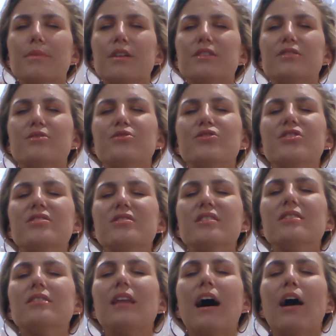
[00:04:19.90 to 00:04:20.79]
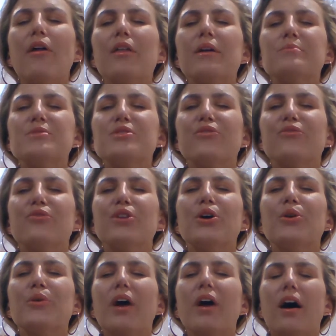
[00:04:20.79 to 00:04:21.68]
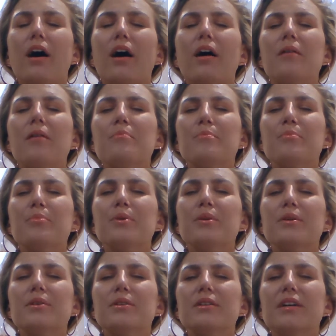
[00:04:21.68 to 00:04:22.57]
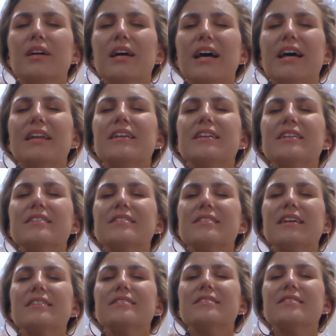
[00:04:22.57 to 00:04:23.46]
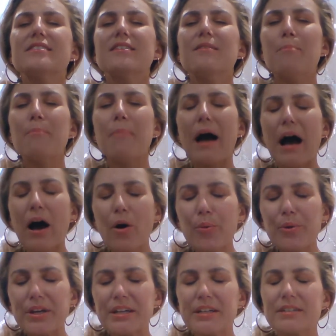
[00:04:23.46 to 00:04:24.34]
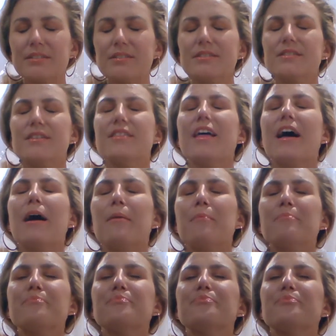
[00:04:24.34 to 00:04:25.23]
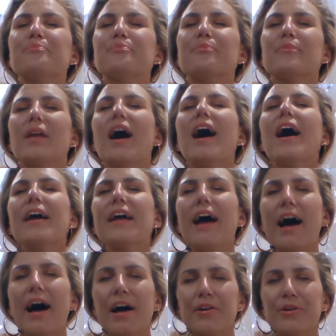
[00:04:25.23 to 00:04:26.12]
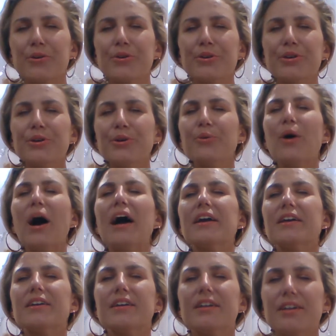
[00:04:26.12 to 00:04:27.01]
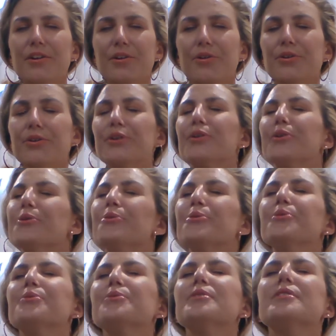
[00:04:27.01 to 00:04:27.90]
So just allow them to float up and, in a sense, bowing to them. I honor you, I hear you.